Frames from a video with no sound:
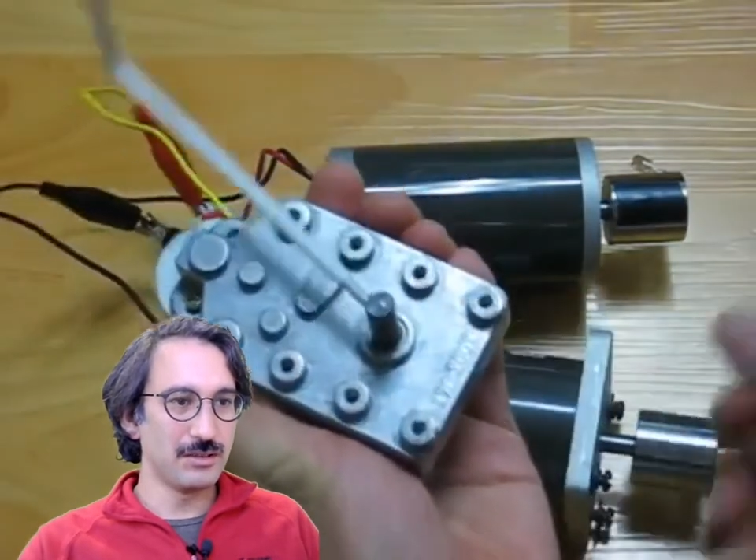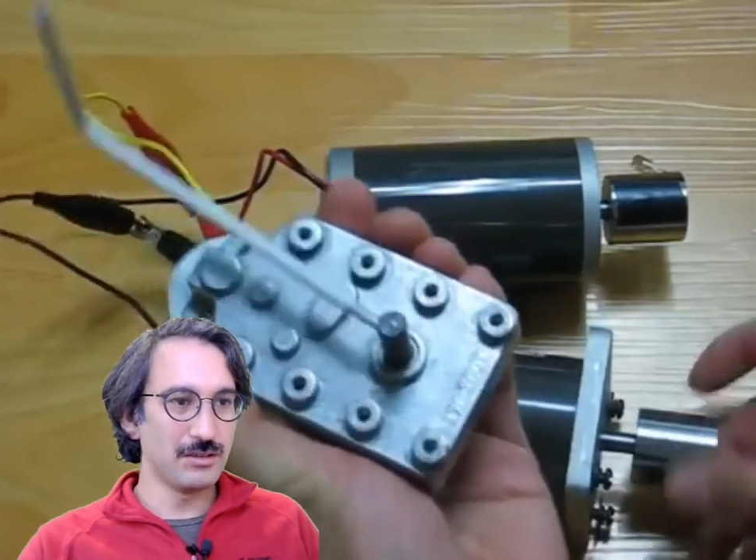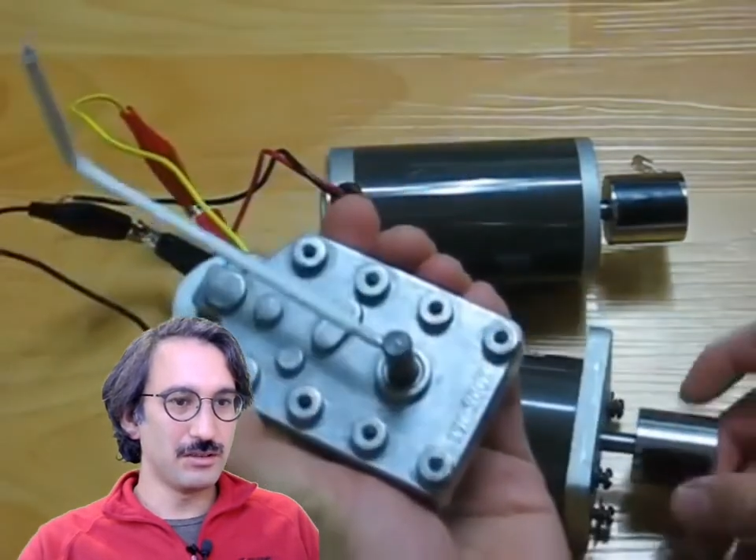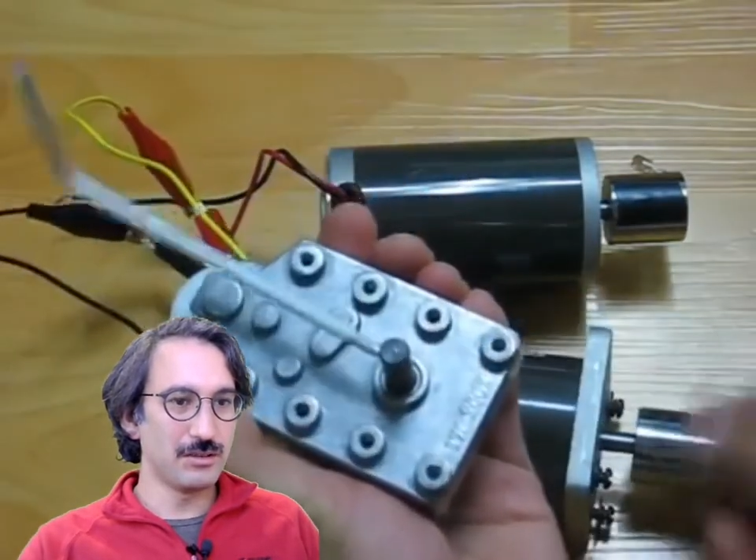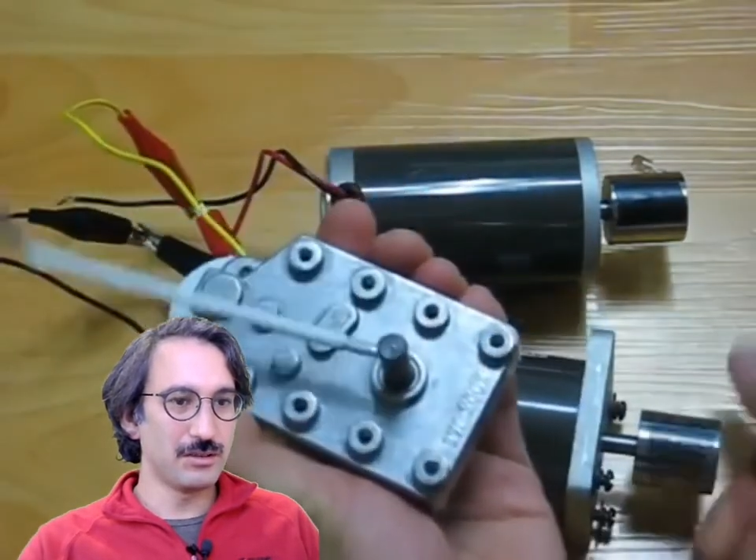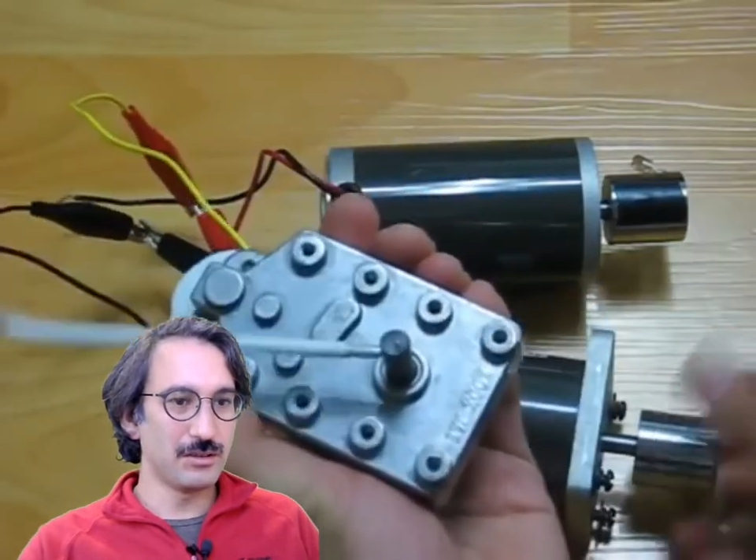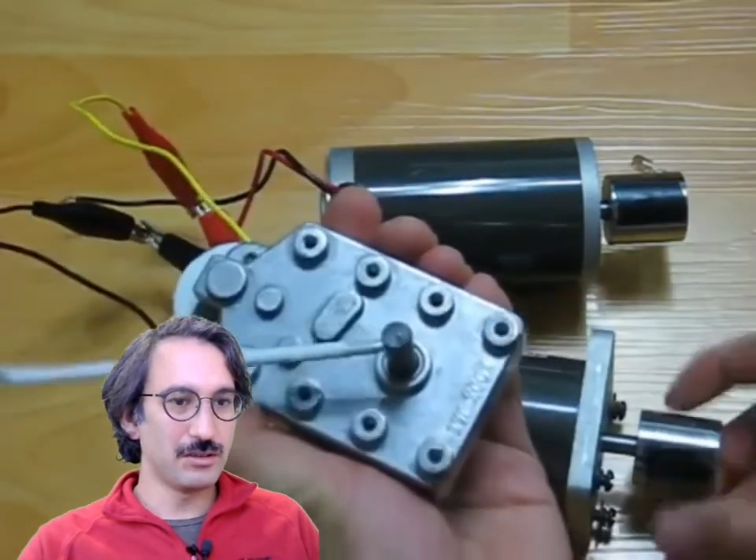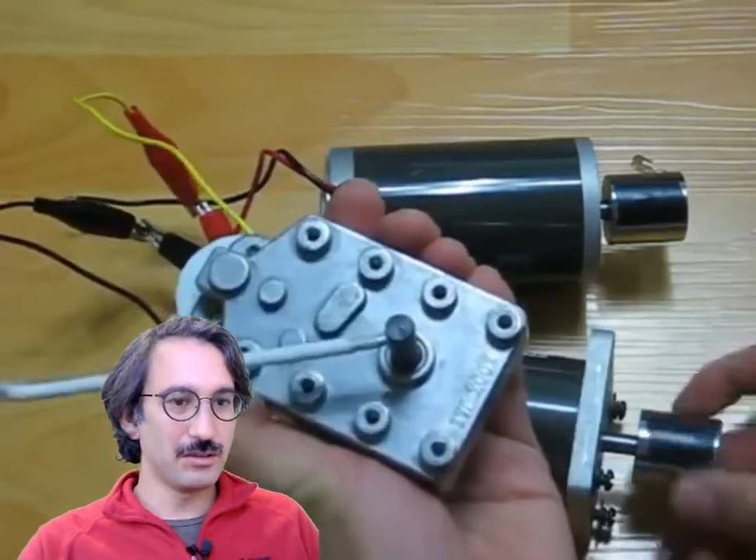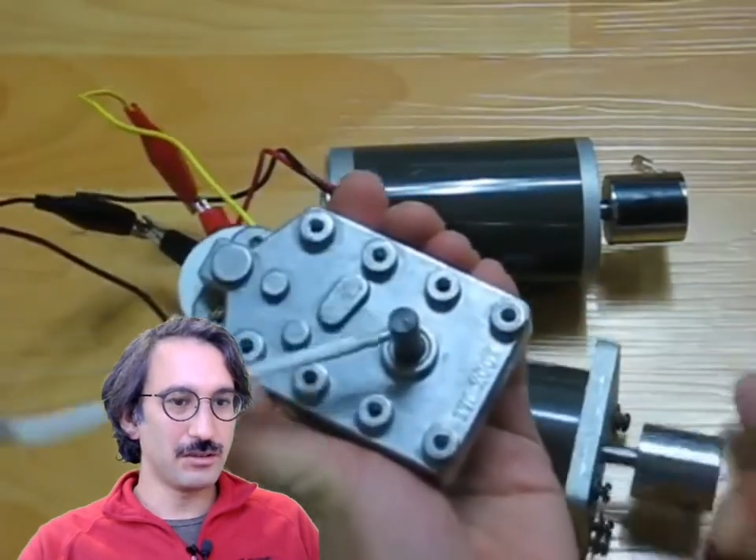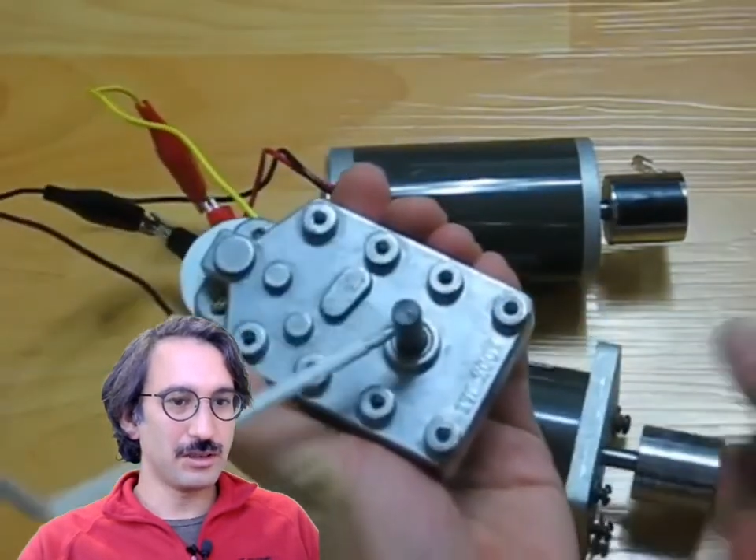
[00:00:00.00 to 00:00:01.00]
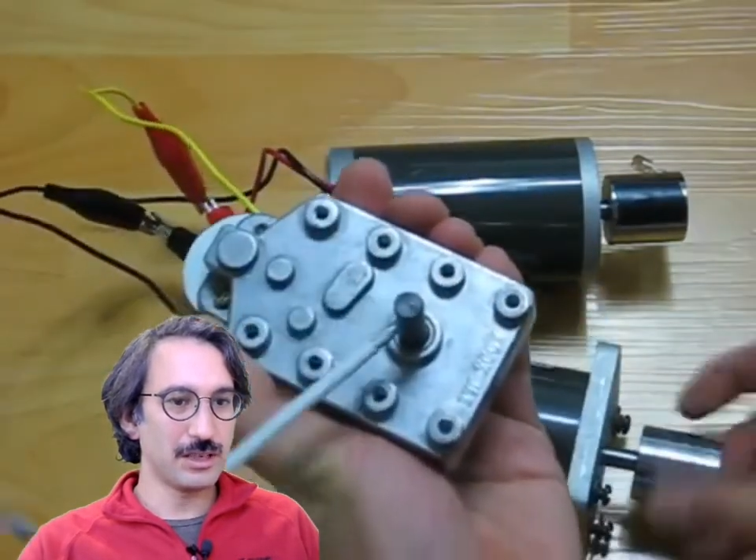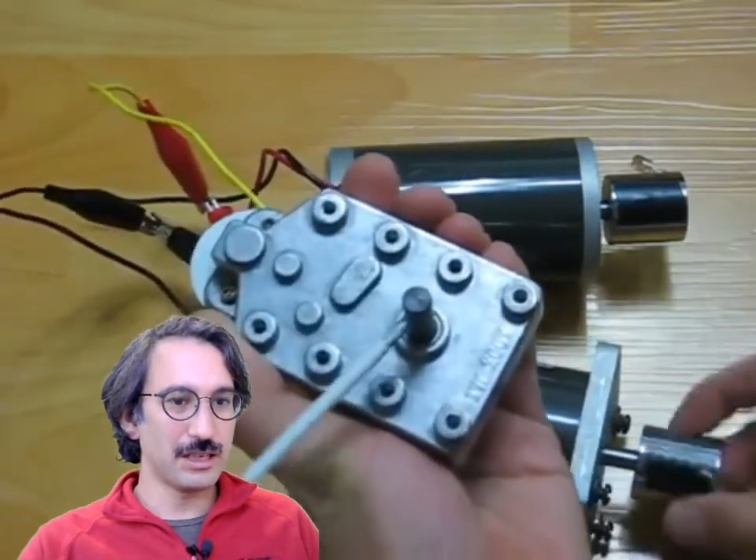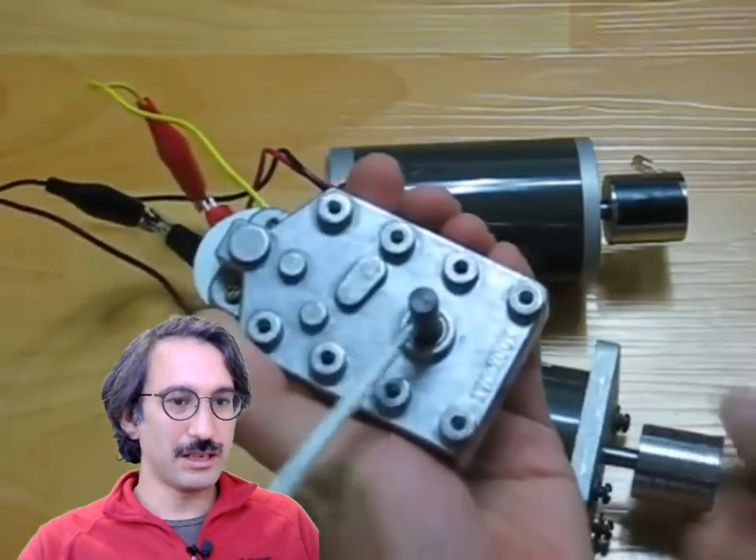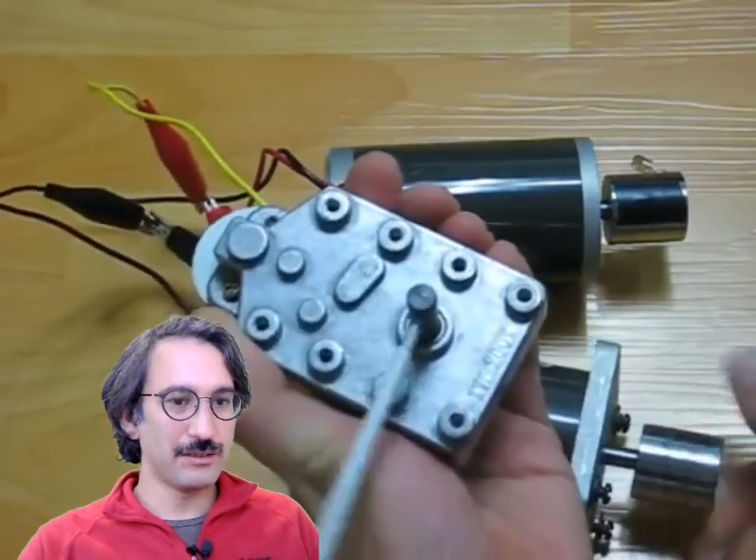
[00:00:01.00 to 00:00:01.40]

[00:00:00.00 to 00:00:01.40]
or you can have